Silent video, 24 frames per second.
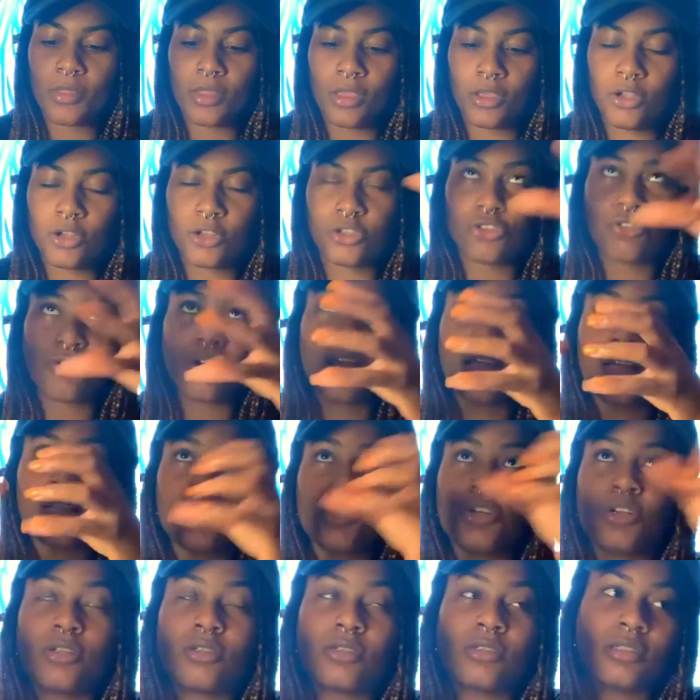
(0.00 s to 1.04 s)

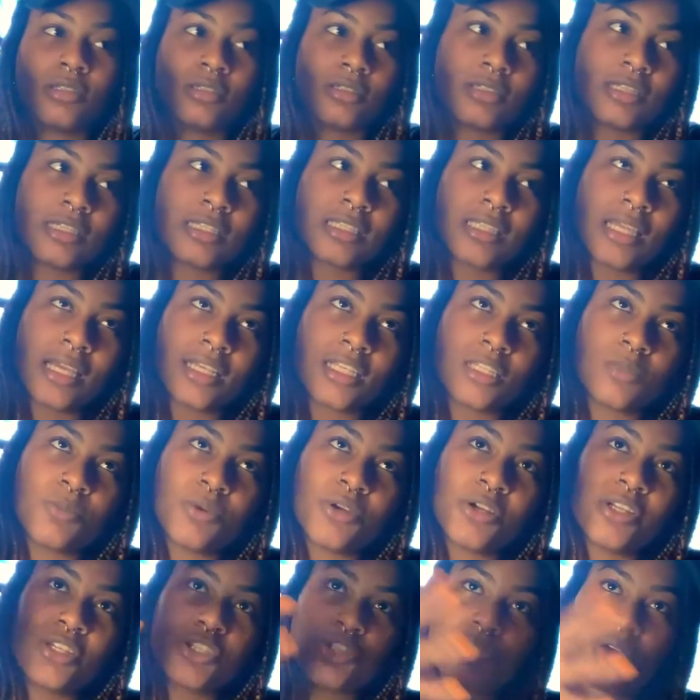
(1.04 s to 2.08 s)
it's like
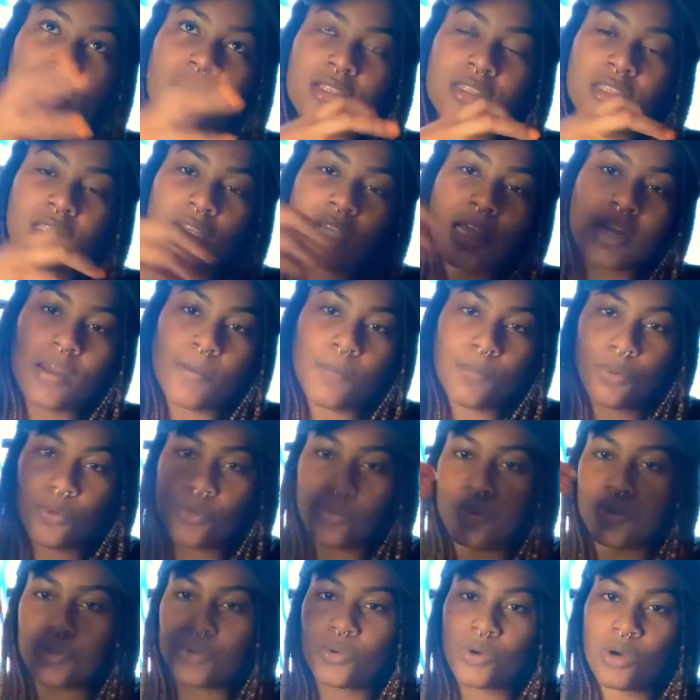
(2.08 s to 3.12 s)
spirit is trying to kind of
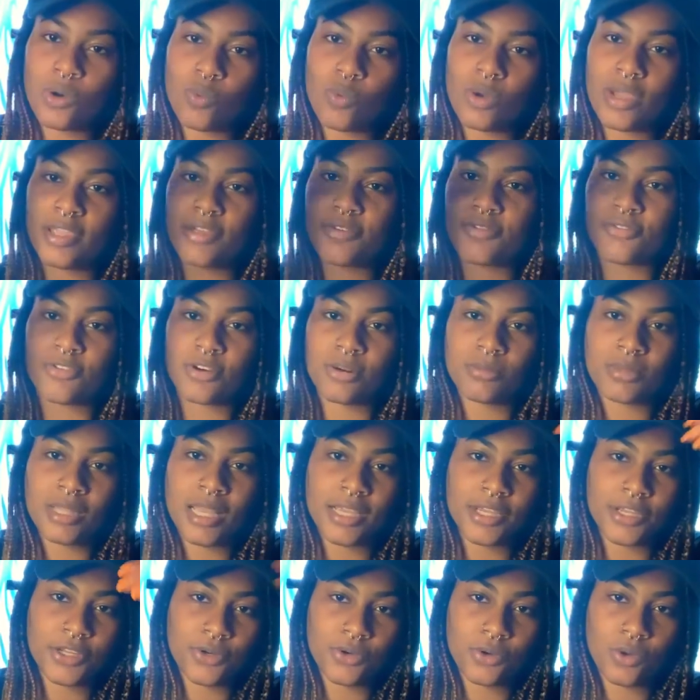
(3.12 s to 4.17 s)
pull you away from
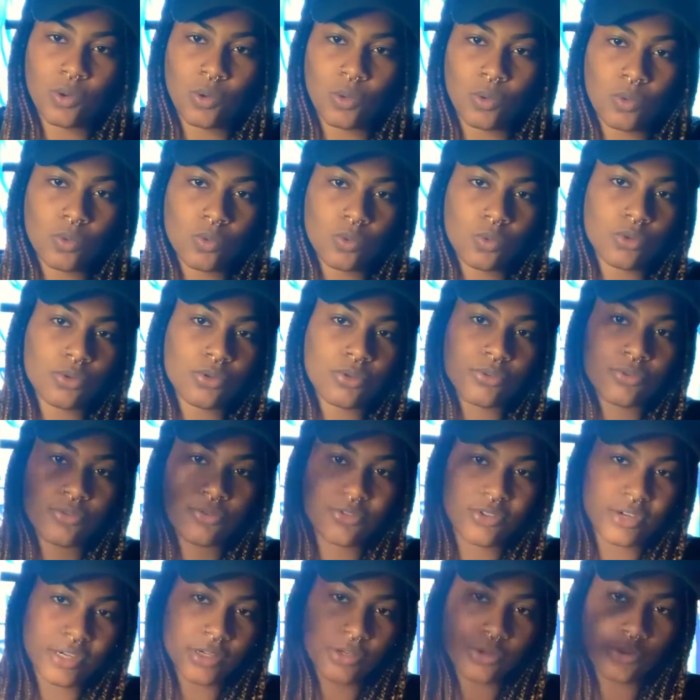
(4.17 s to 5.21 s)
like your old
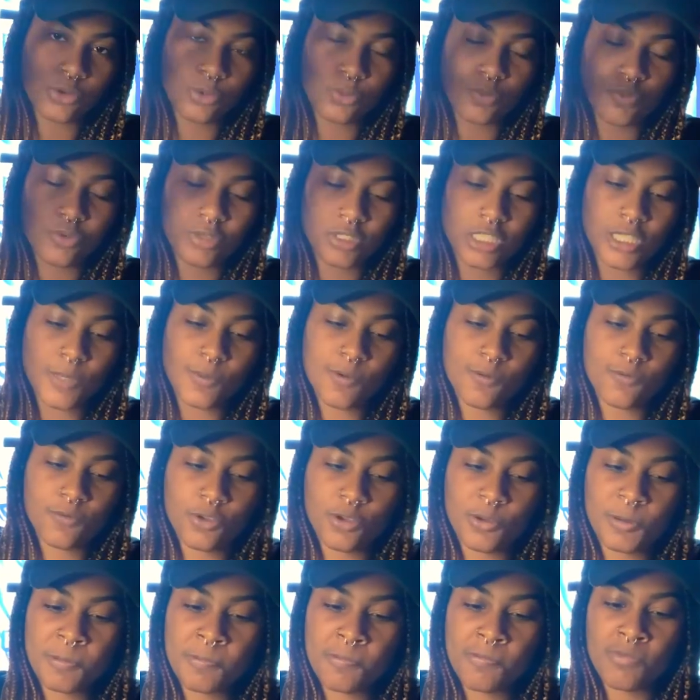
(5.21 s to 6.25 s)
friend group for some of
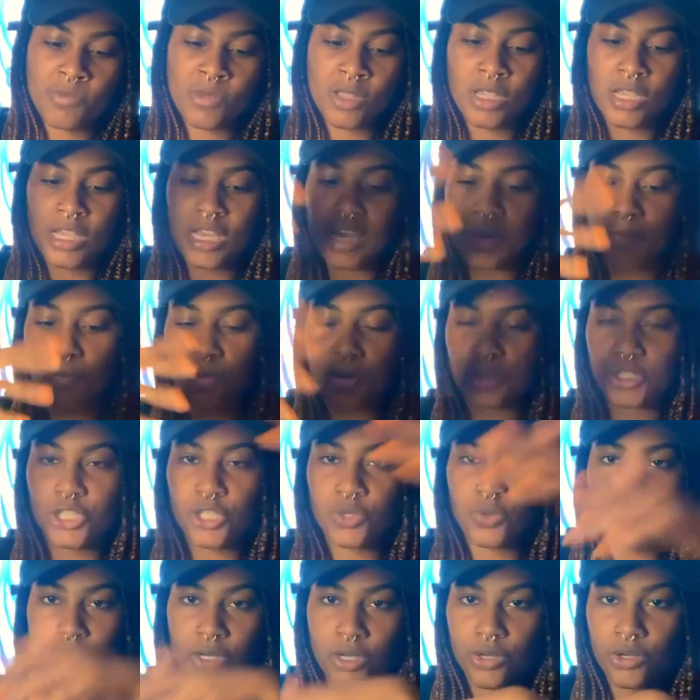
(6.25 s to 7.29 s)
you and put
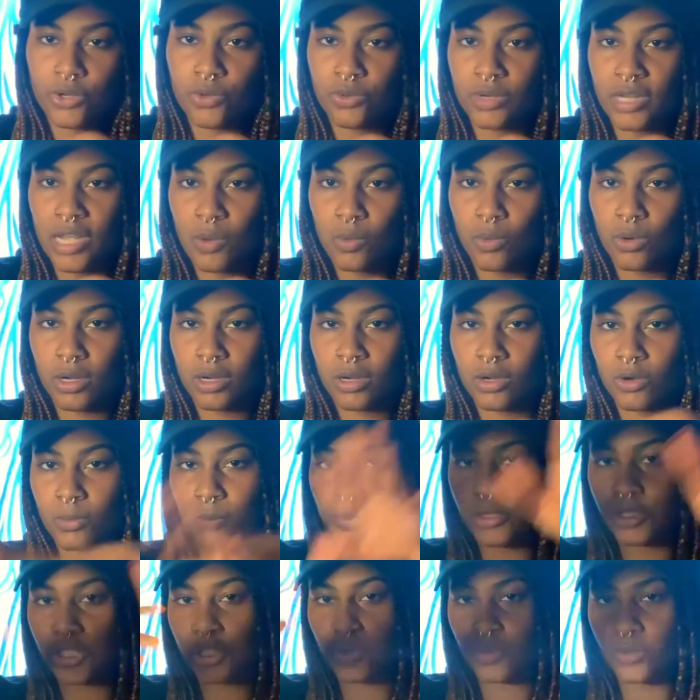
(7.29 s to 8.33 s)
you in a new network, or
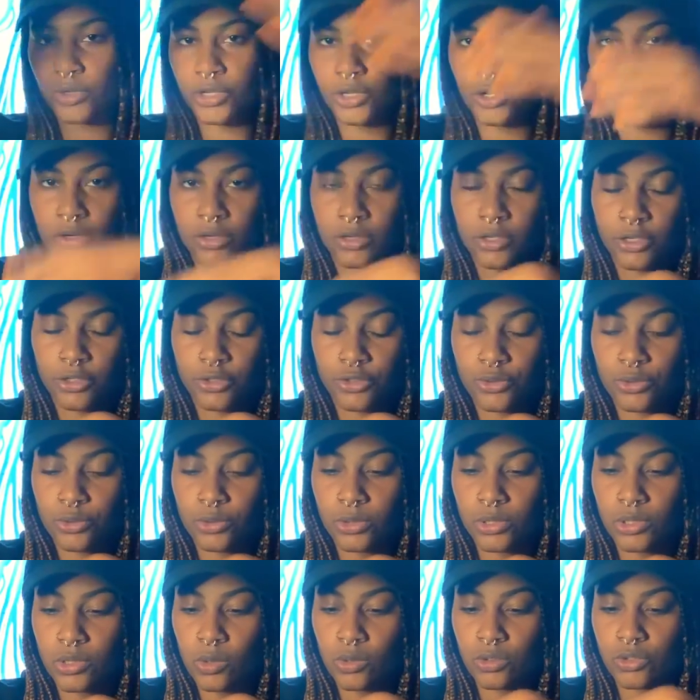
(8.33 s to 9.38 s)
put you in your true
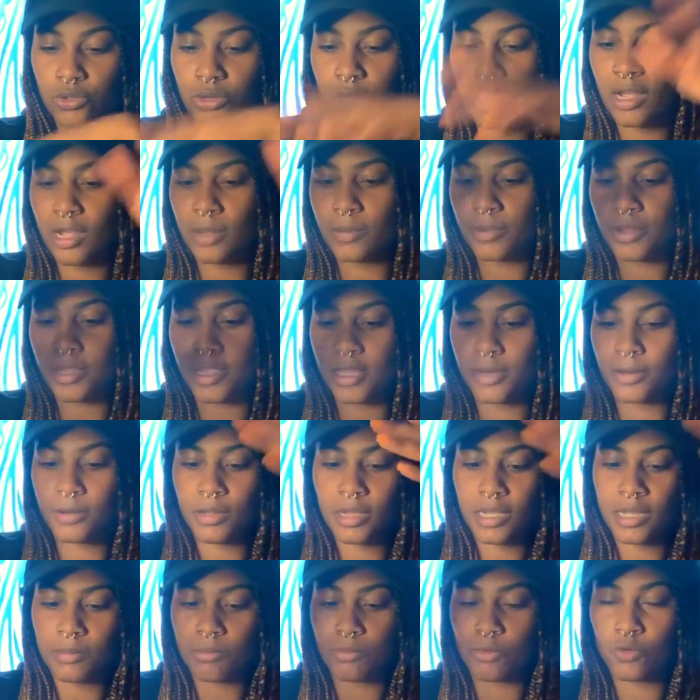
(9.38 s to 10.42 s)
soul tribe
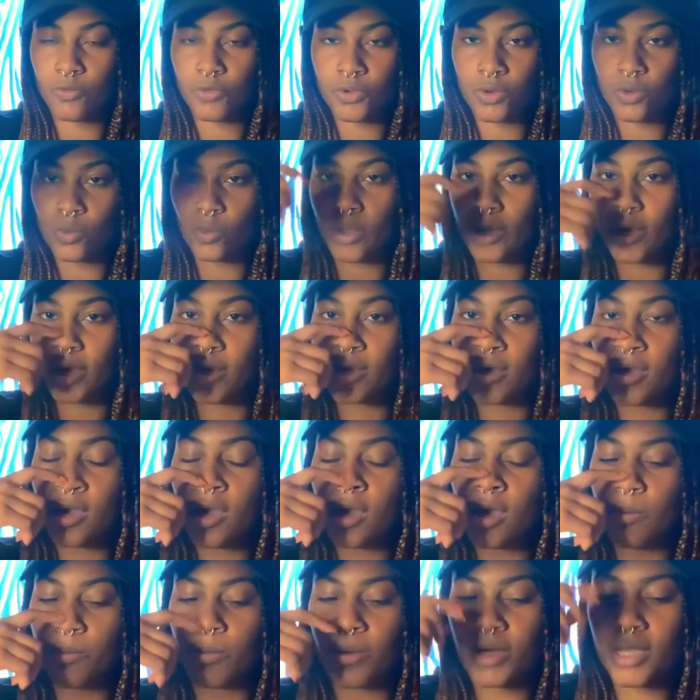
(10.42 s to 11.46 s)
and move you away.
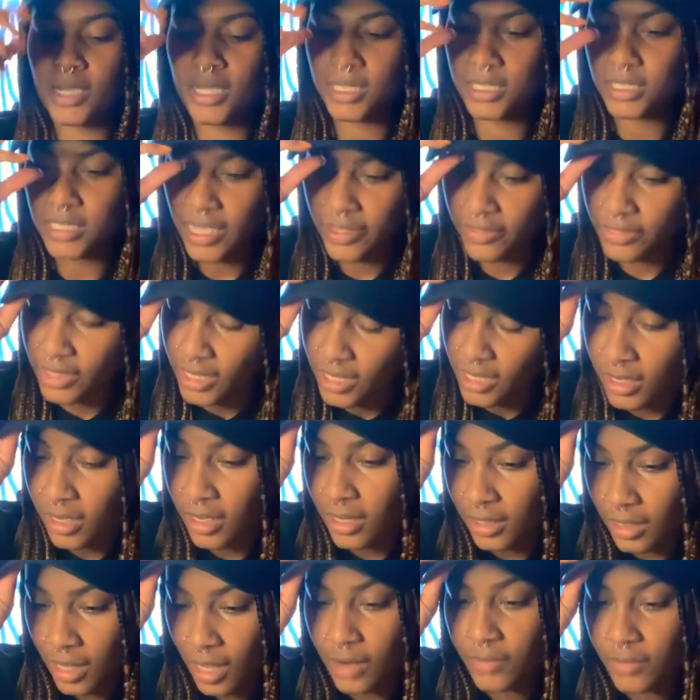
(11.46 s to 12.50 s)
Because I think
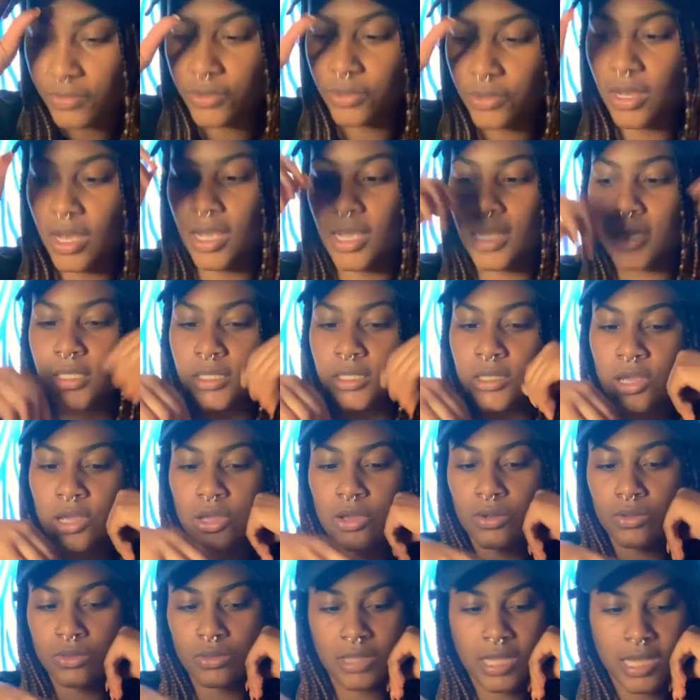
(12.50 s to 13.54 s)
a lot of you guys
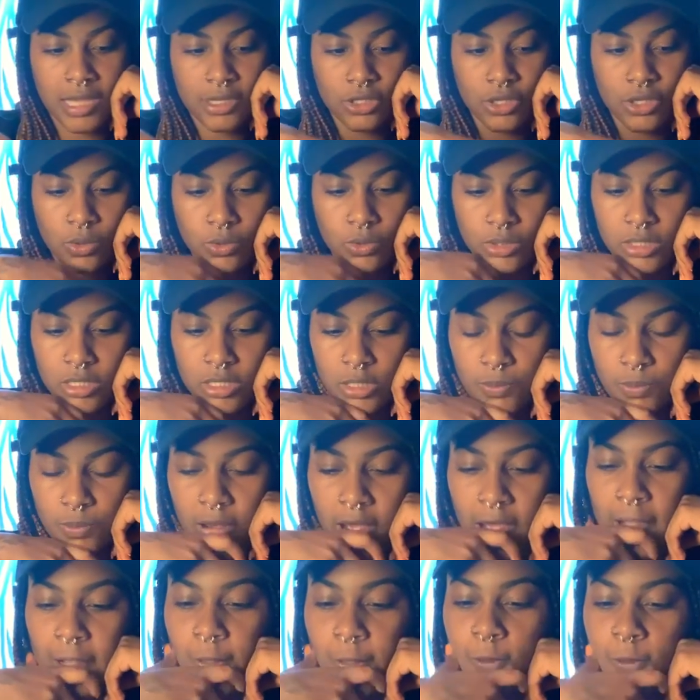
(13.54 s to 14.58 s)
that chose this
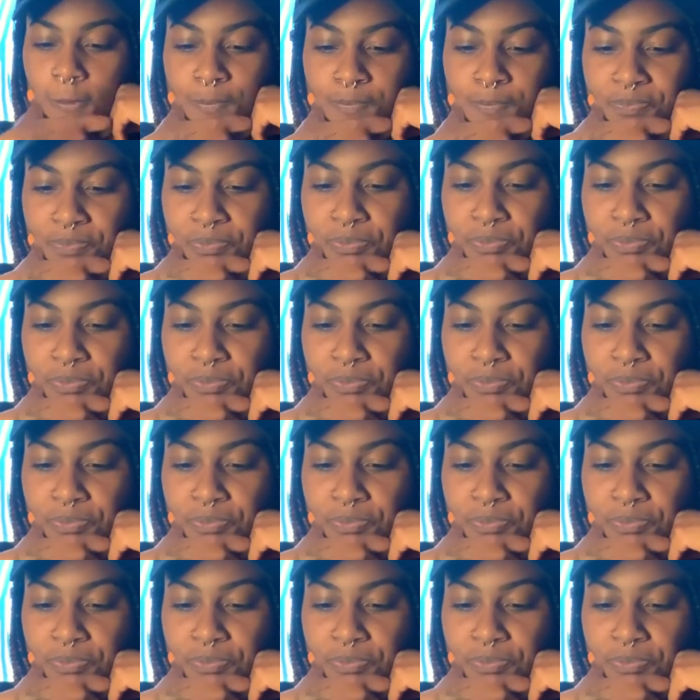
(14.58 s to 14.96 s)
pile,